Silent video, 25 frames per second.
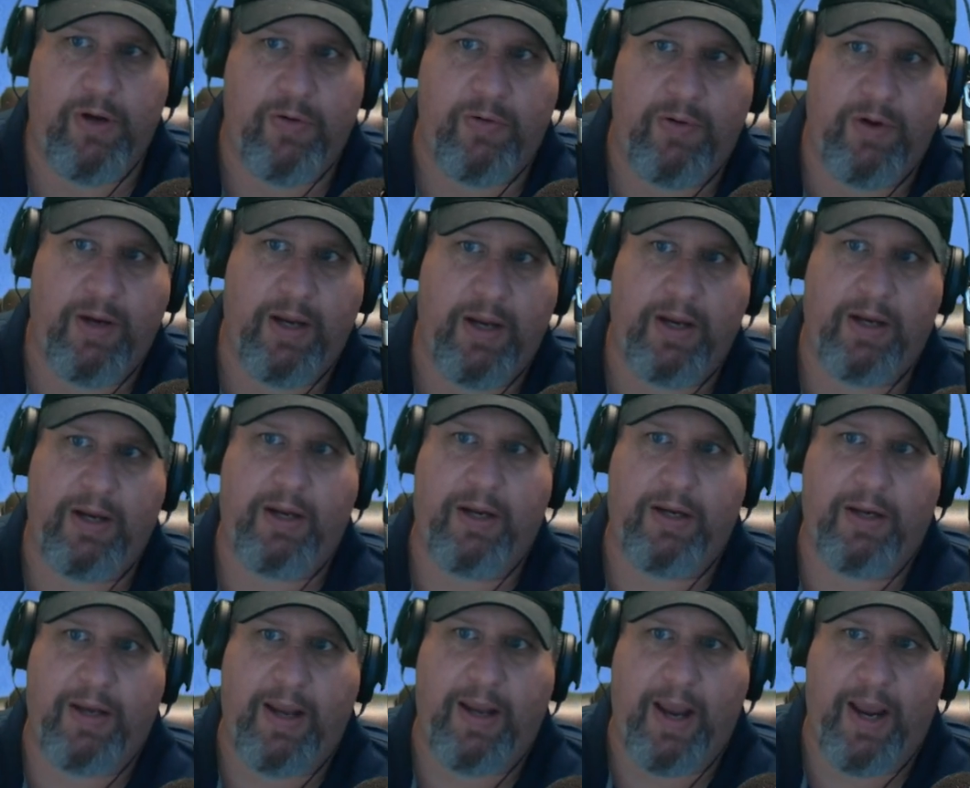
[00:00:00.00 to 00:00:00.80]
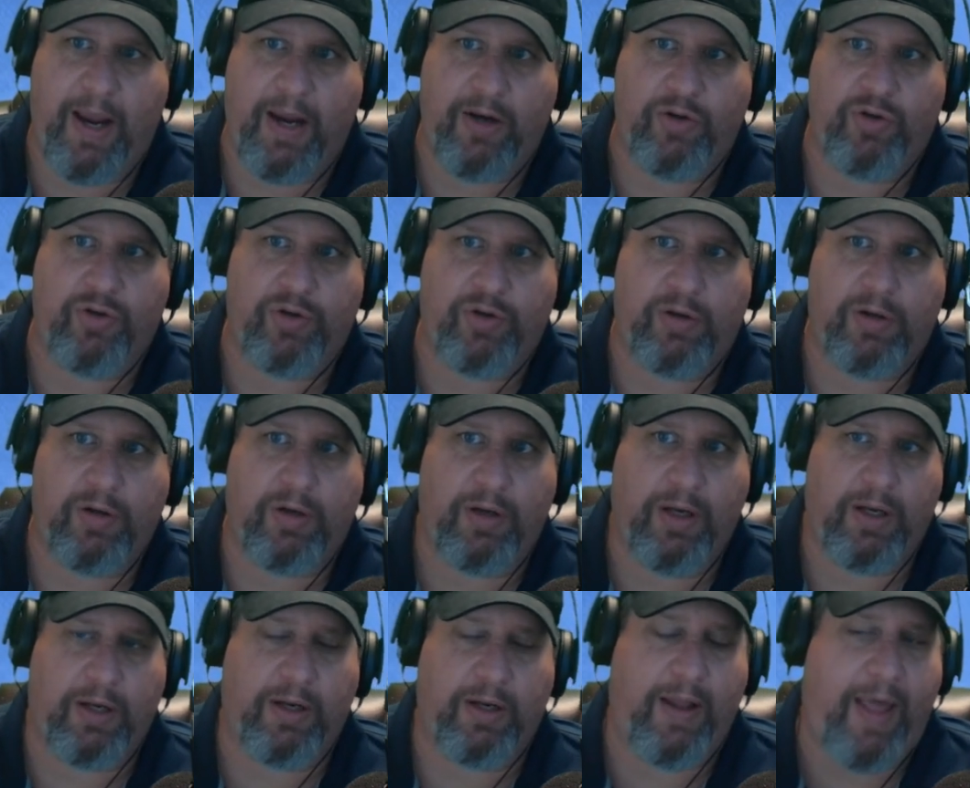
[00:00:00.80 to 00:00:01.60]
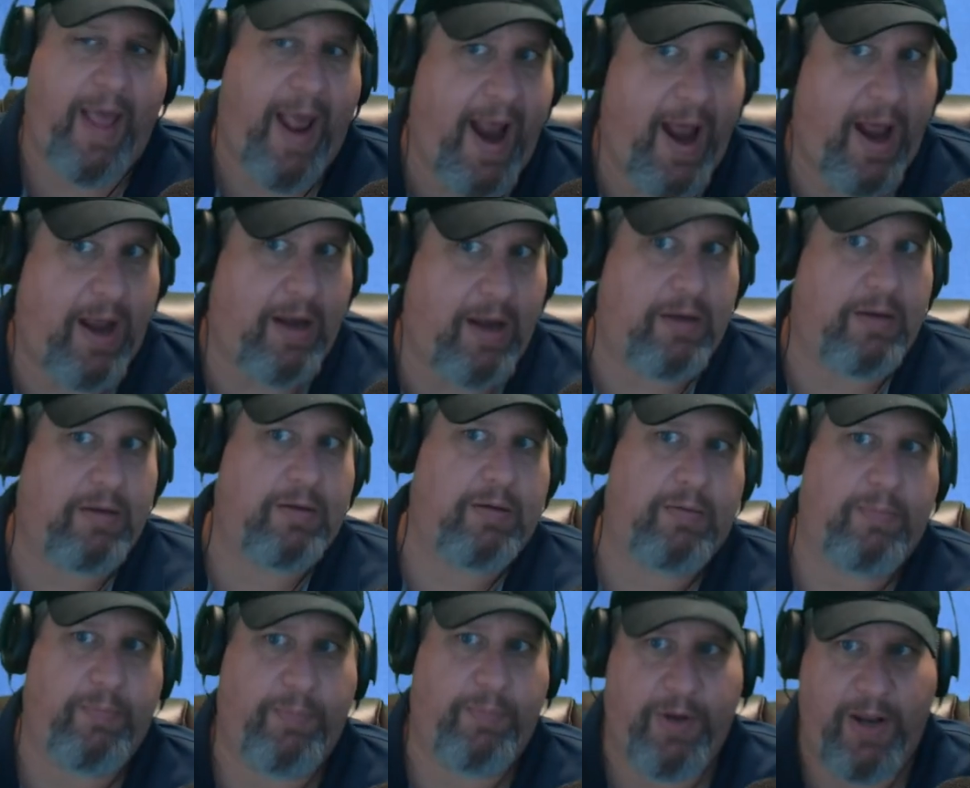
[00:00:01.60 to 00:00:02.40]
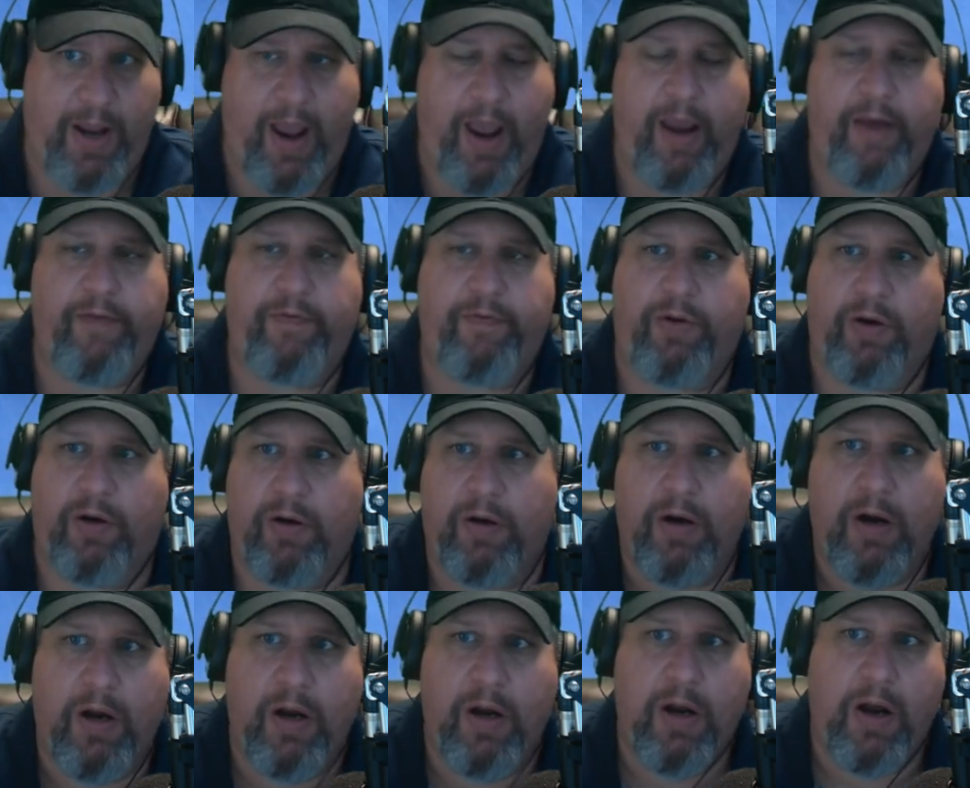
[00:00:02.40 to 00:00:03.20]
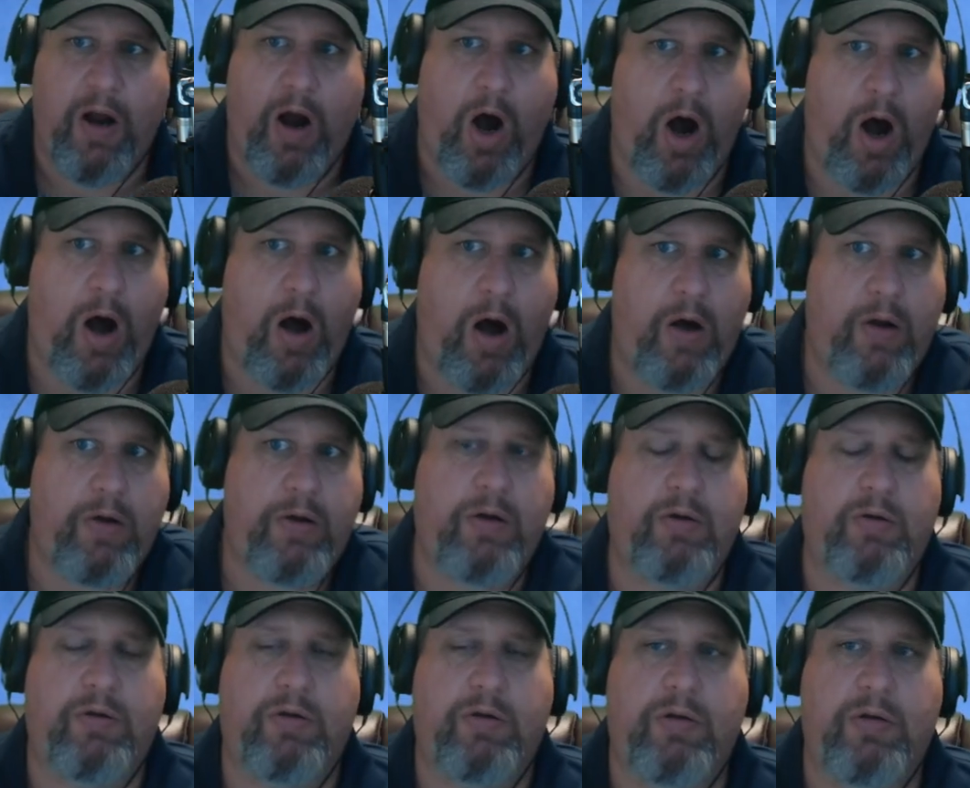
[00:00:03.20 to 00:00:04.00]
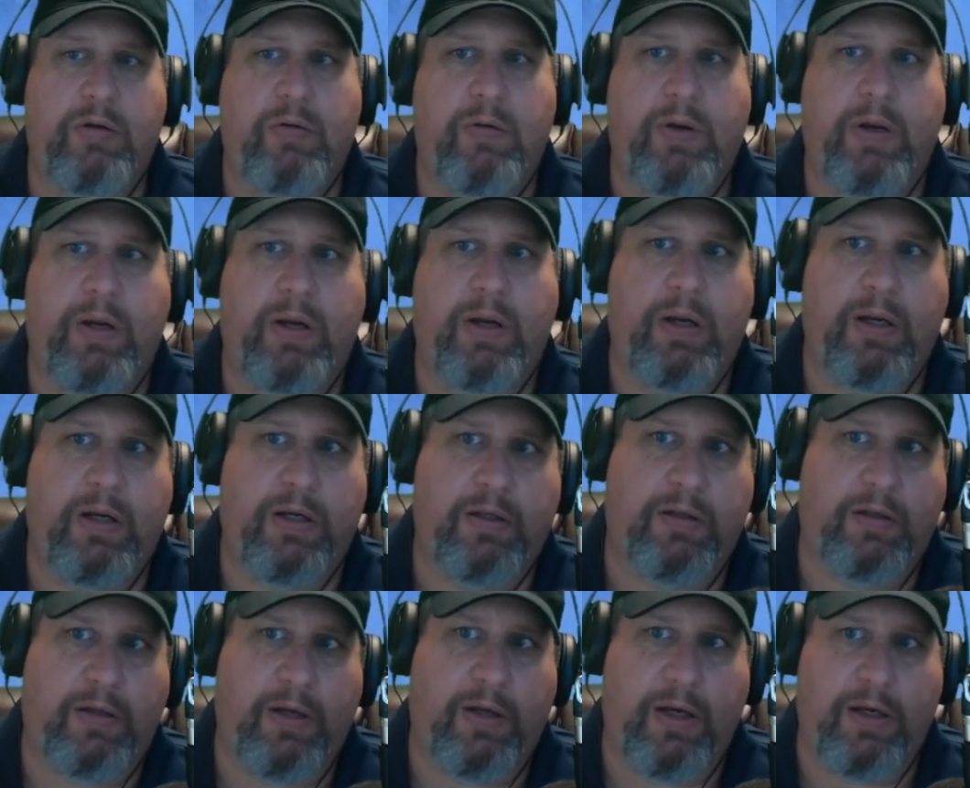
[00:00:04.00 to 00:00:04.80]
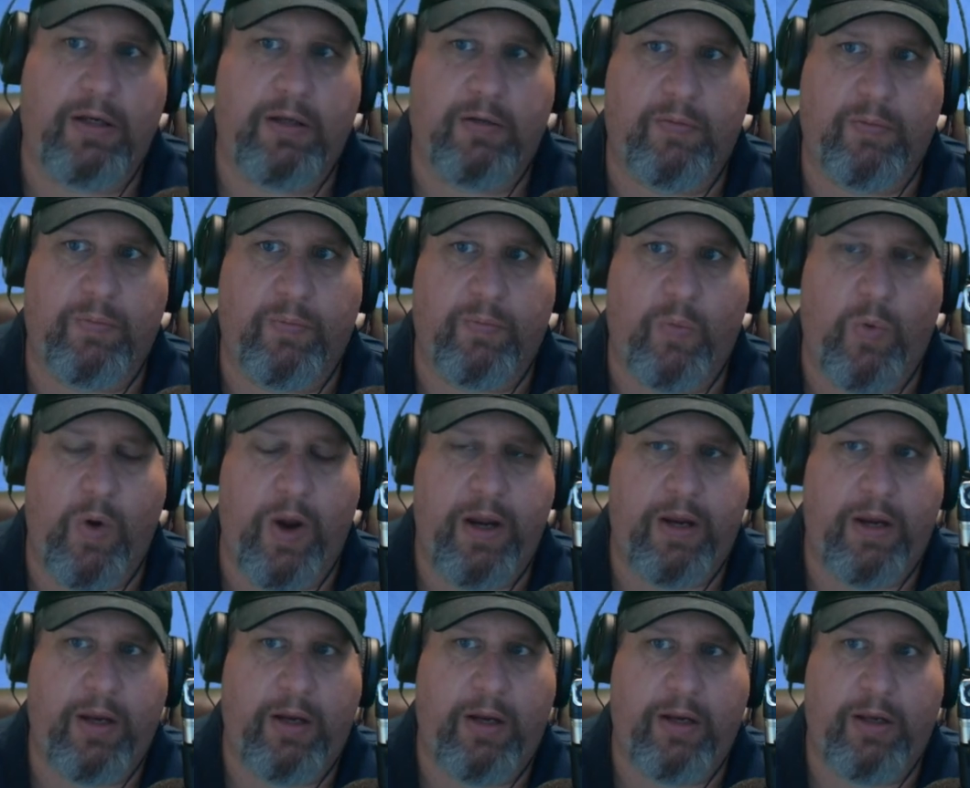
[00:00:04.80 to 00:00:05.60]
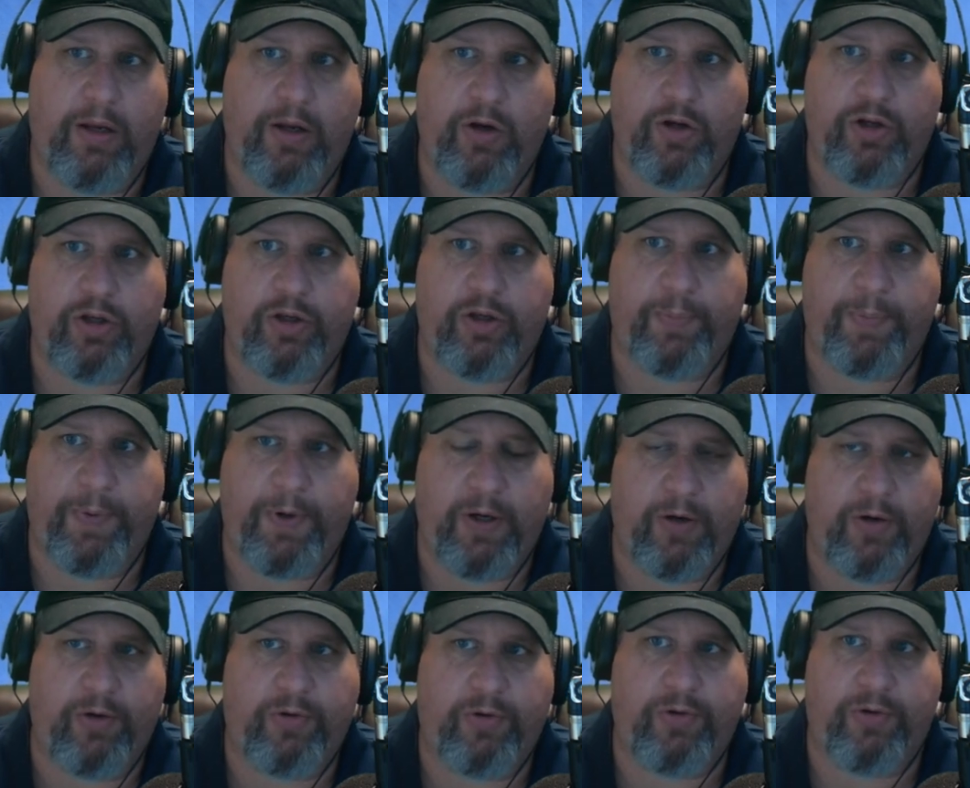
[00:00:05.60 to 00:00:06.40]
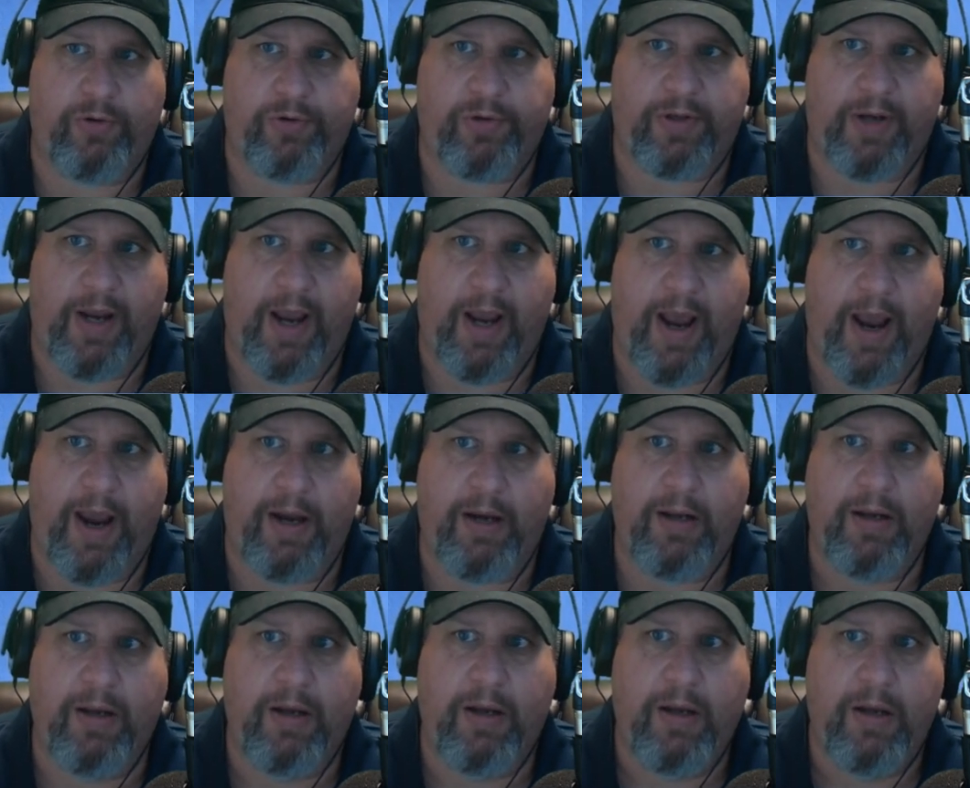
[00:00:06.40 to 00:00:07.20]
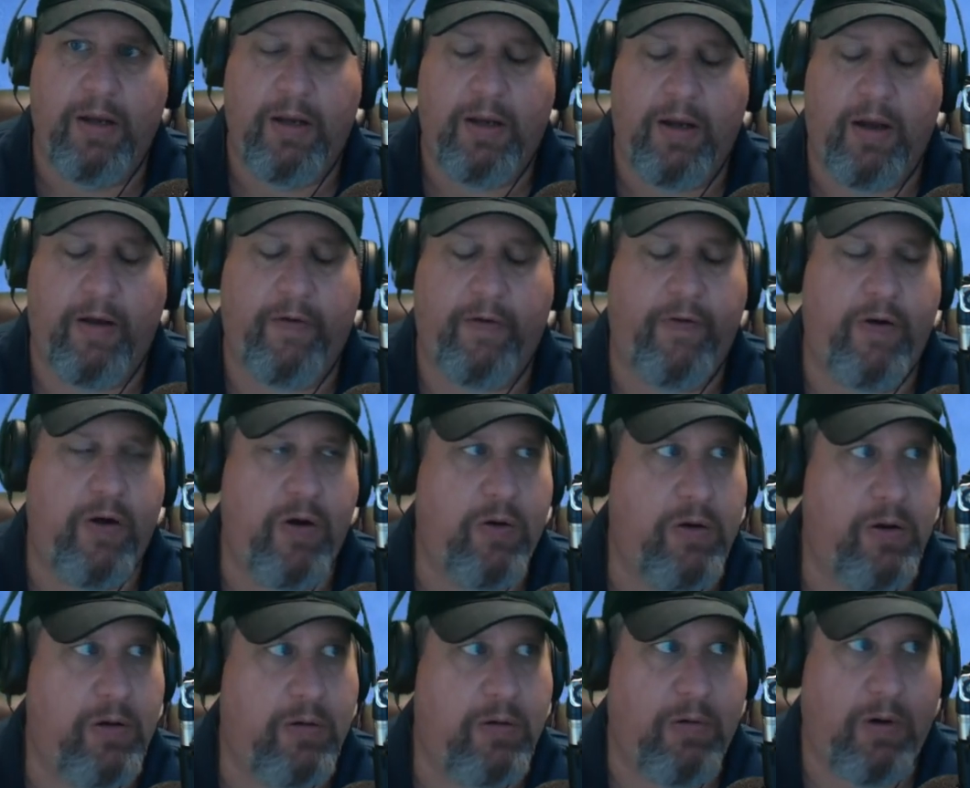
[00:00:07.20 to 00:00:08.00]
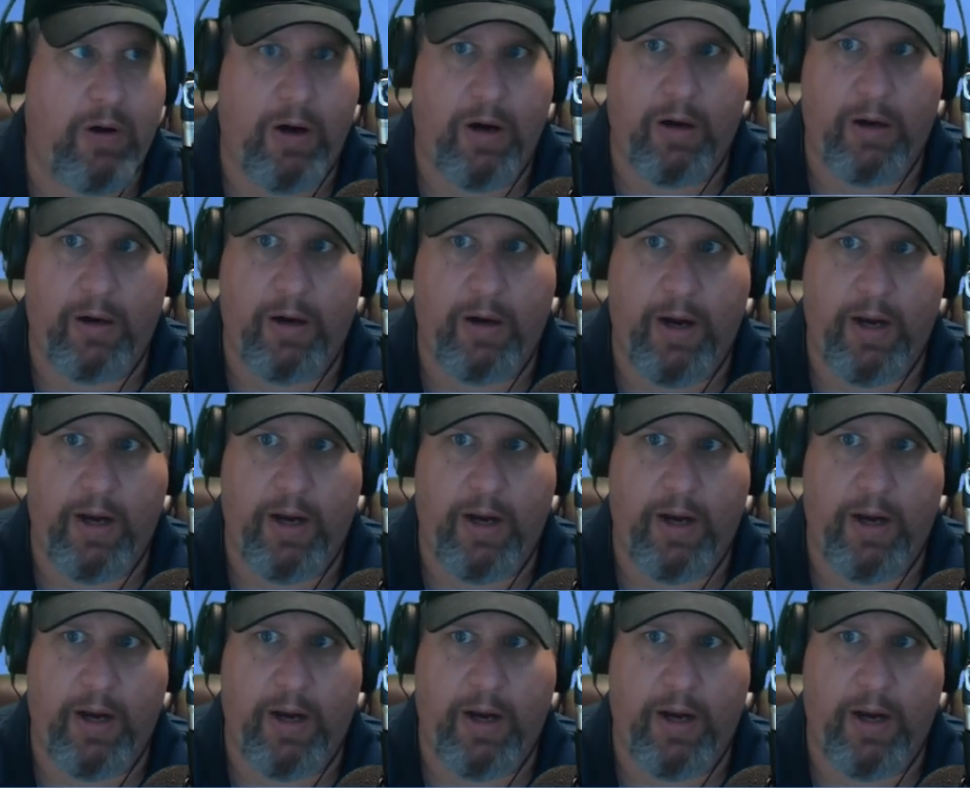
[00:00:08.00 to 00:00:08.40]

get engaged in that behavior, all you're doing is weakening your spiritual side of who you are.